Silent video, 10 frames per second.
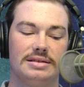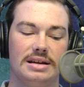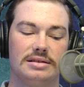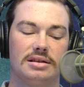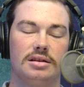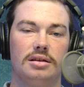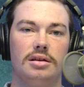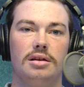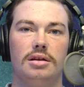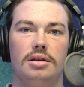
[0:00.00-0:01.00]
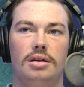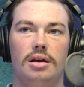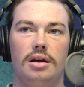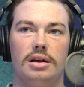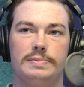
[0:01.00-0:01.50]
season,
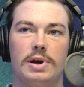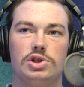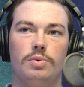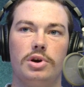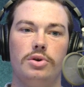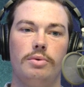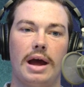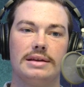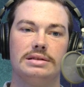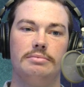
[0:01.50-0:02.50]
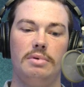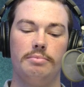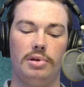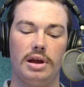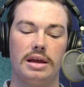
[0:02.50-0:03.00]
especially one who hasn't
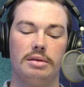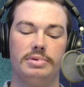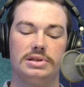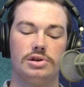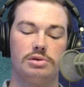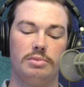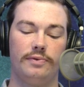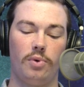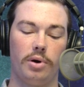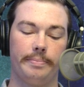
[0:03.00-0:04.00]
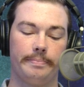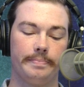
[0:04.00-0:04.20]
been playing the position before.